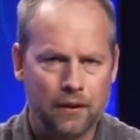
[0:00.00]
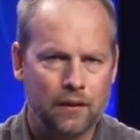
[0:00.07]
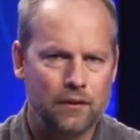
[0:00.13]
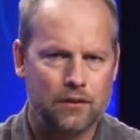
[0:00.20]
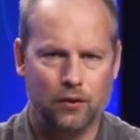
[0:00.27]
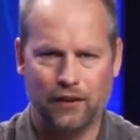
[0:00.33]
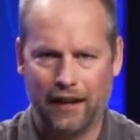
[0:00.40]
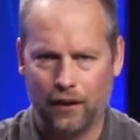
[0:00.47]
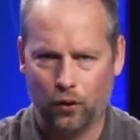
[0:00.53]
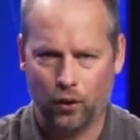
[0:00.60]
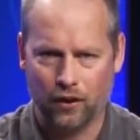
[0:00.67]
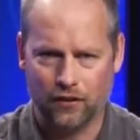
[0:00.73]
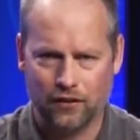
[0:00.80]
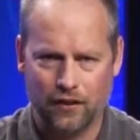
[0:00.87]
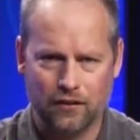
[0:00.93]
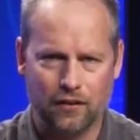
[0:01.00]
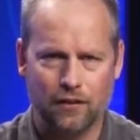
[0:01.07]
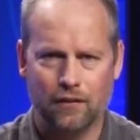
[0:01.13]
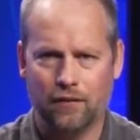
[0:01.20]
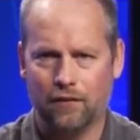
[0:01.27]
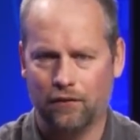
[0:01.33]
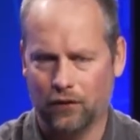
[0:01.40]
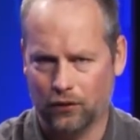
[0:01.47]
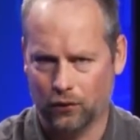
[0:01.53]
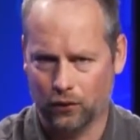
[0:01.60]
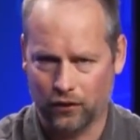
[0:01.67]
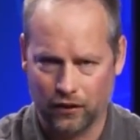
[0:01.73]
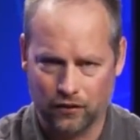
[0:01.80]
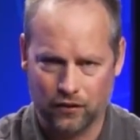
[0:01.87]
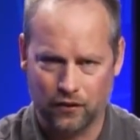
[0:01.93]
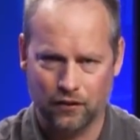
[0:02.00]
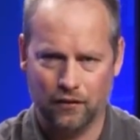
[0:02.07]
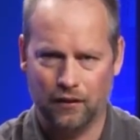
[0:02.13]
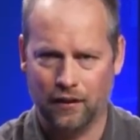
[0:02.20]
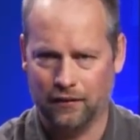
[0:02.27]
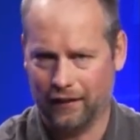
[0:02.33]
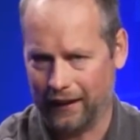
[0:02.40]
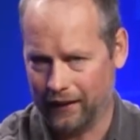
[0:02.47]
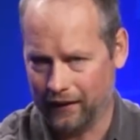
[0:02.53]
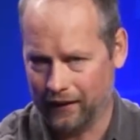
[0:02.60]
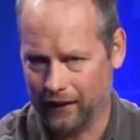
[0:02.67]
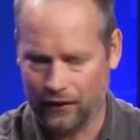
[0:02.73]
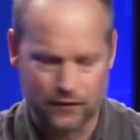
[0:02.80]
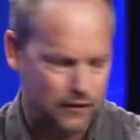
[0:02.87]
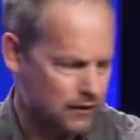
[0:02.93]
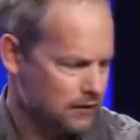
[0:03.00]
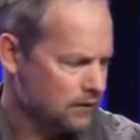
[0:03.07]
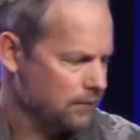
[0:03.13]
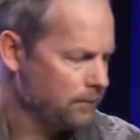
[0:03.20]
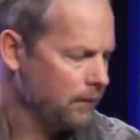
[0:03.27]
So data organization, visualization, and data analysis.